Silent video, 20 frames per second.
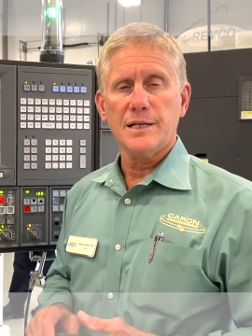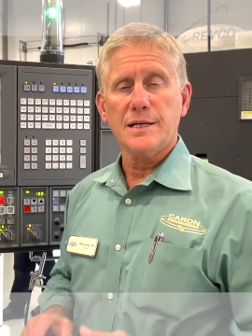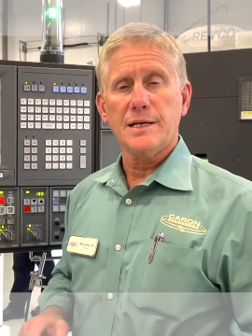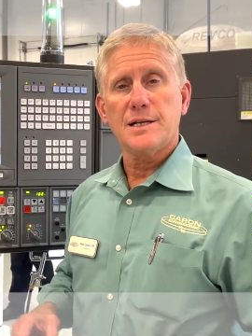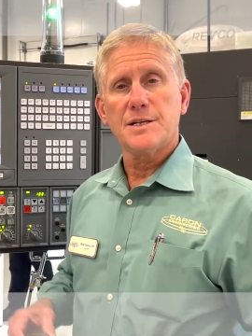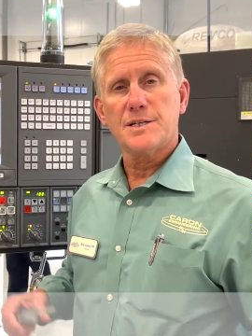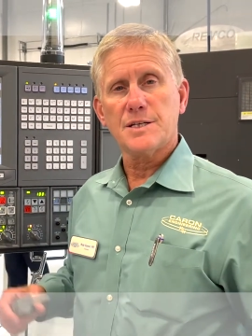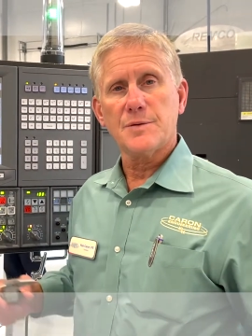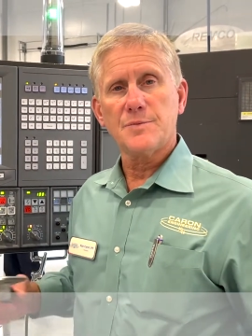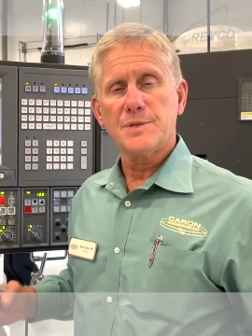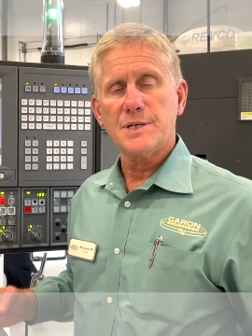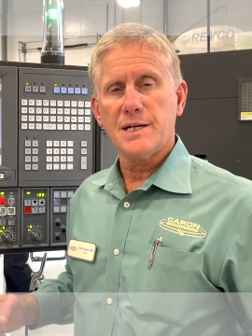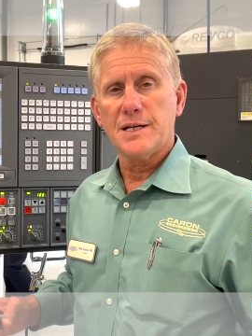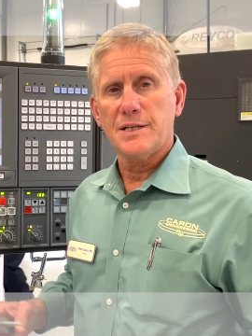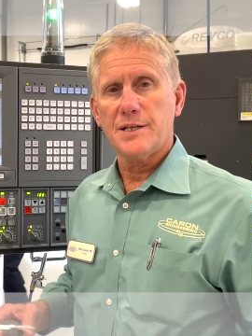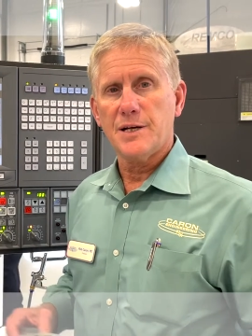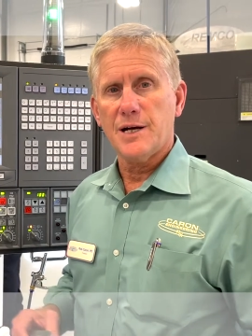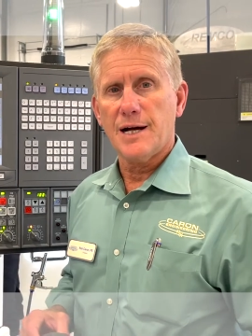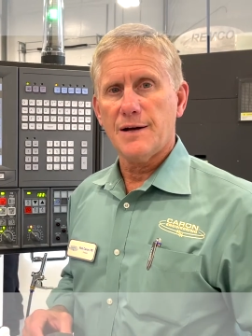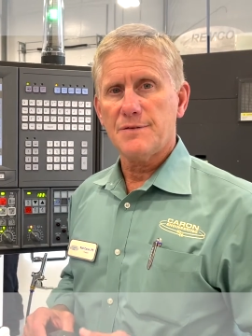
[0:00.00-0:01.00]
It's updated
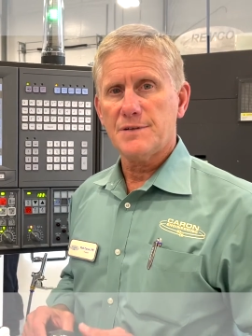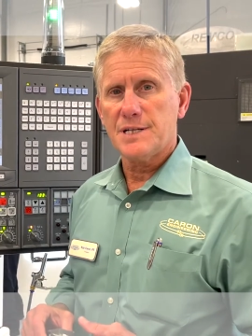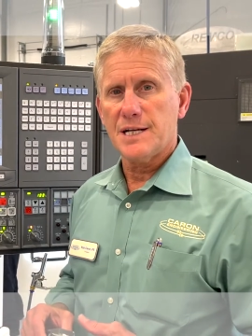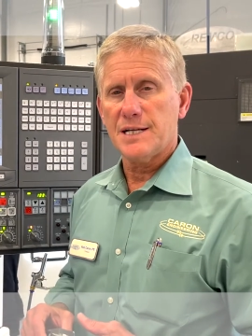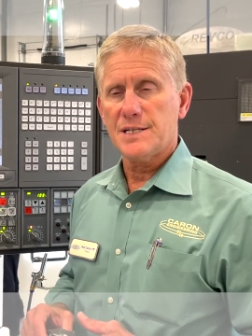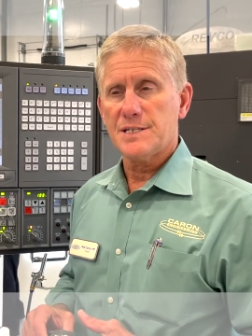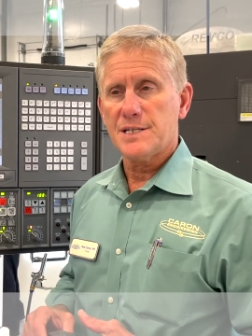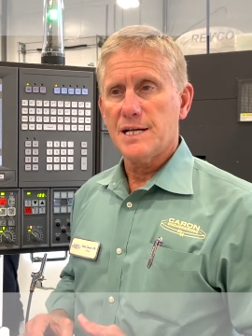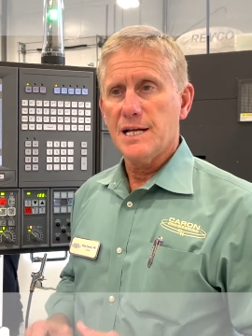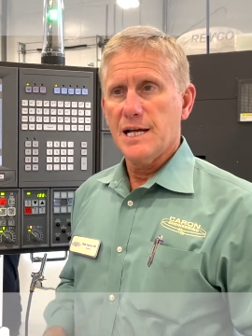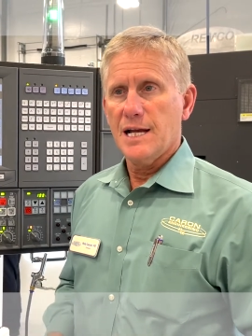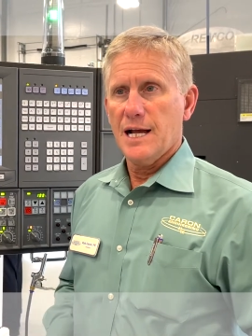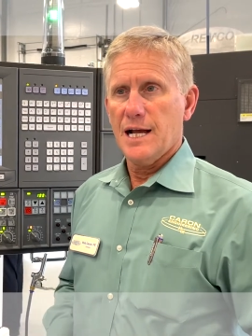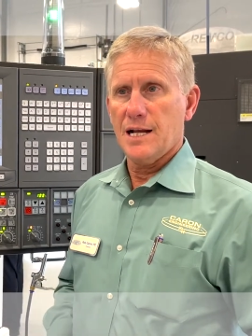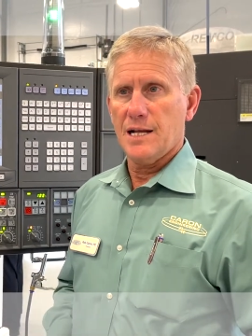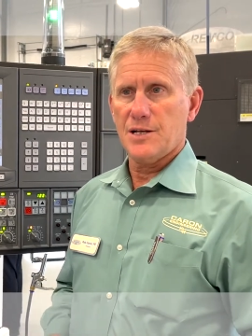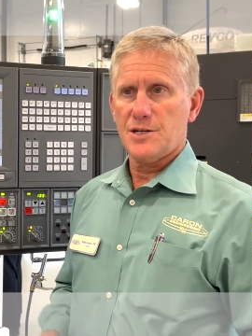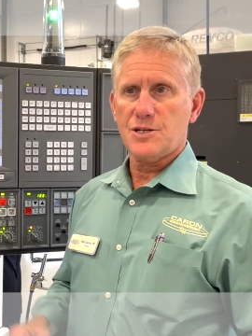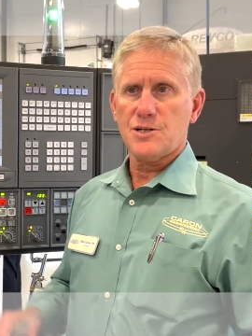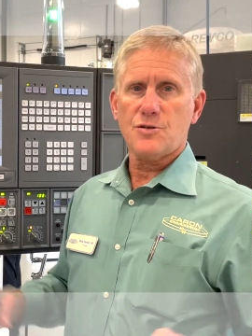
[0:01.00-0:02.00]
the offsets, and
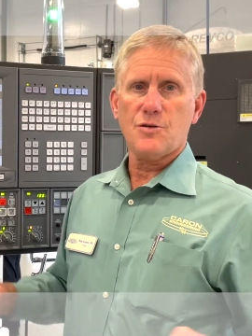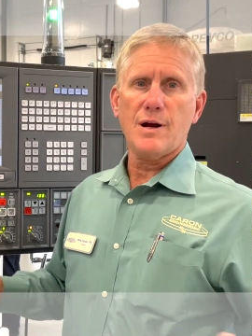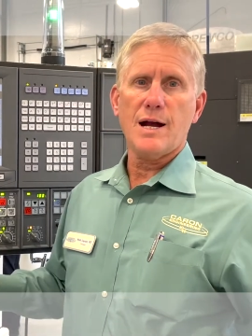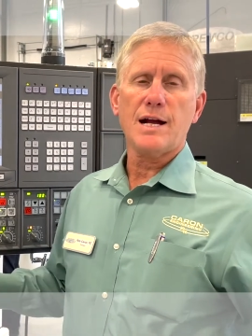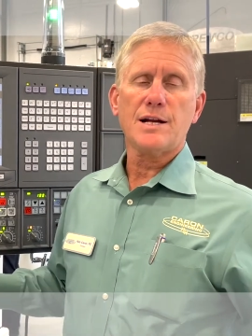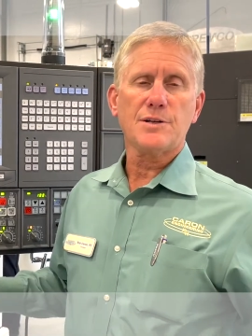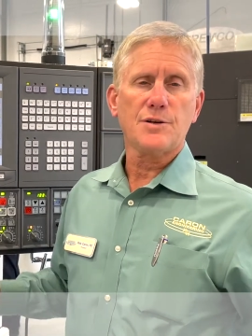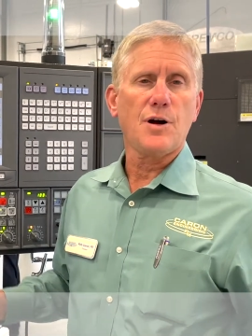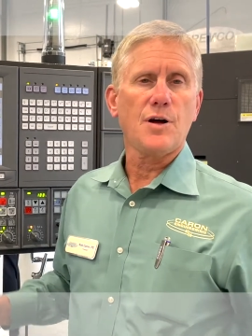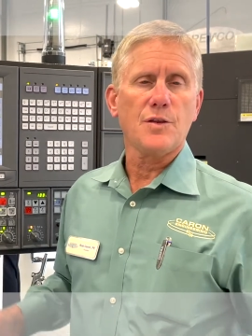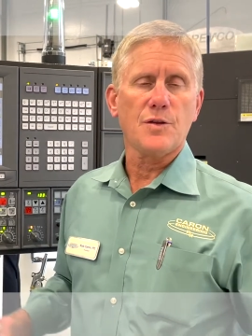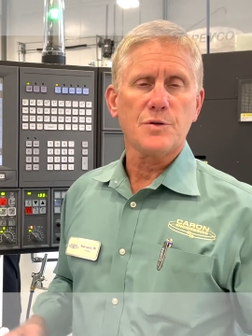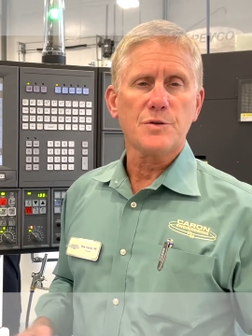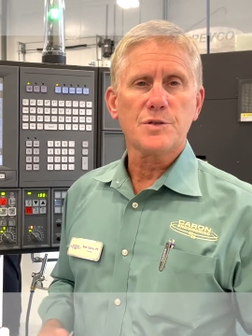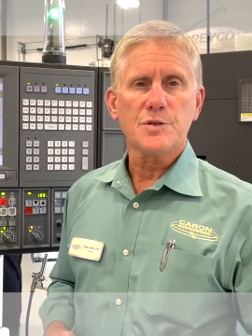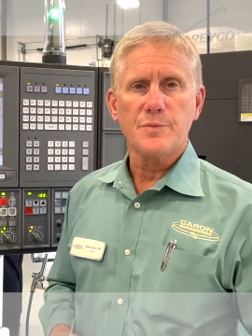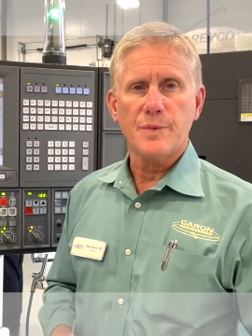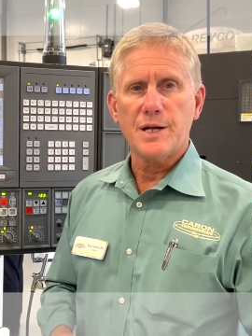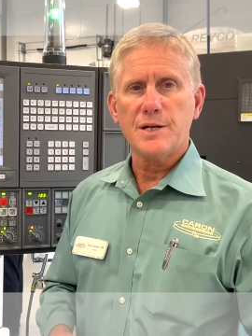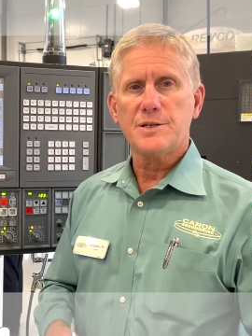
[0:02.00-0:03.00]
it's tracked all those
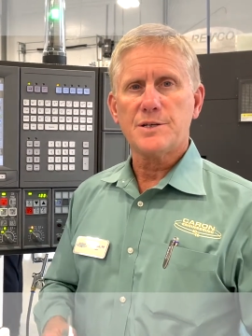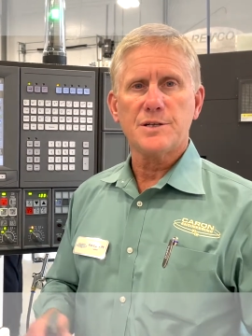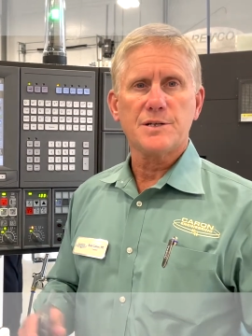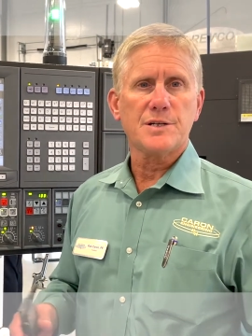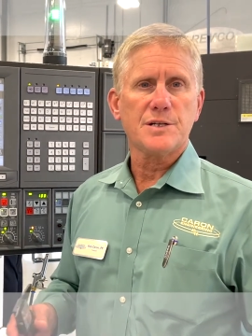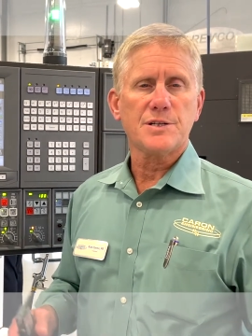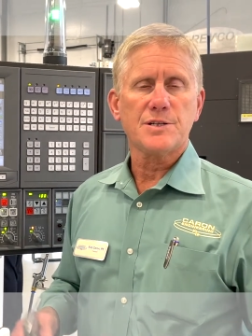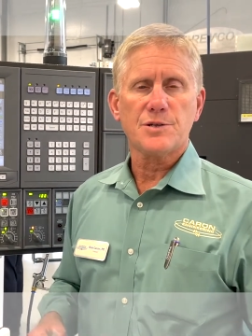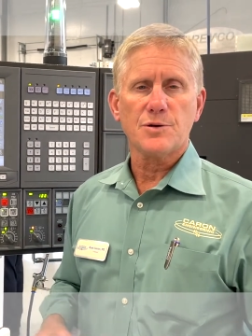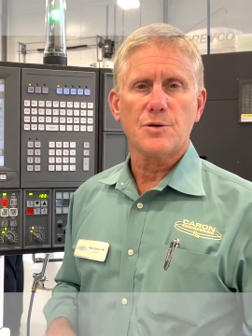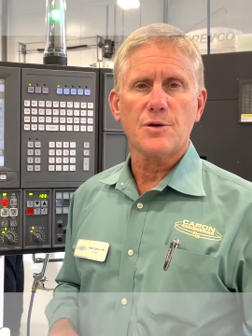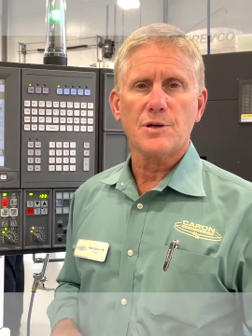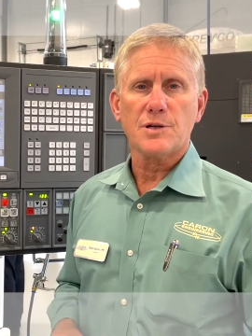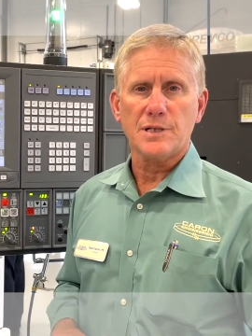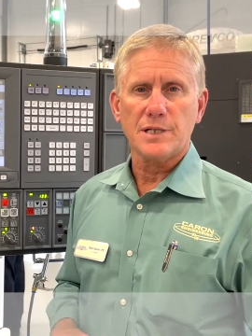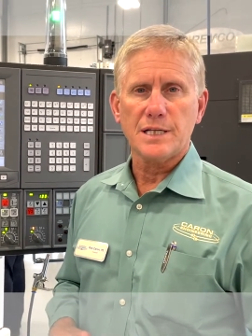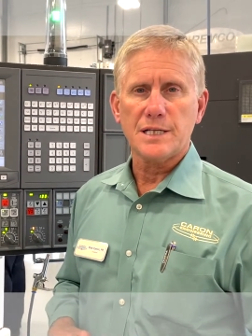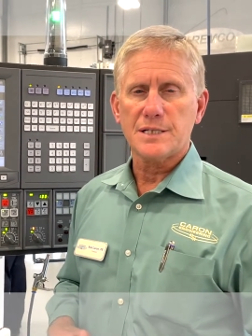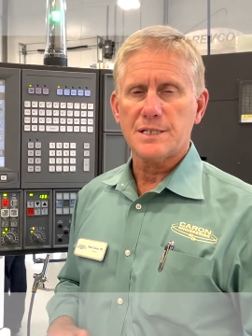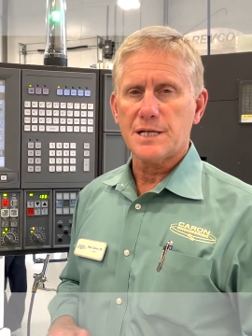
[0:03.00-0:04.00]
dimensions
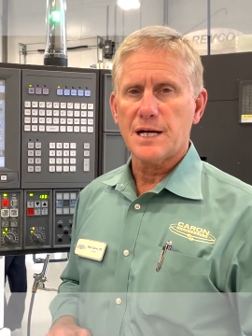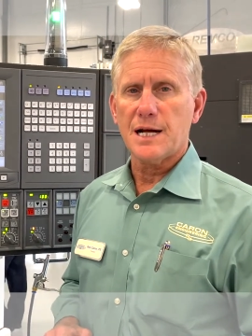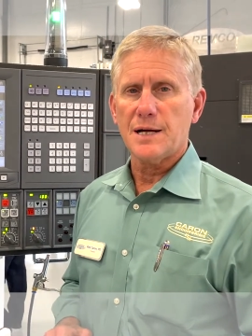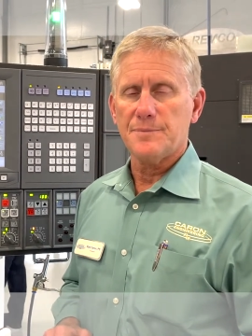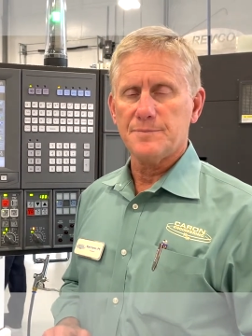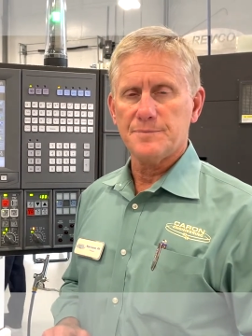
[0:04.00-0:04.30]
historically in time.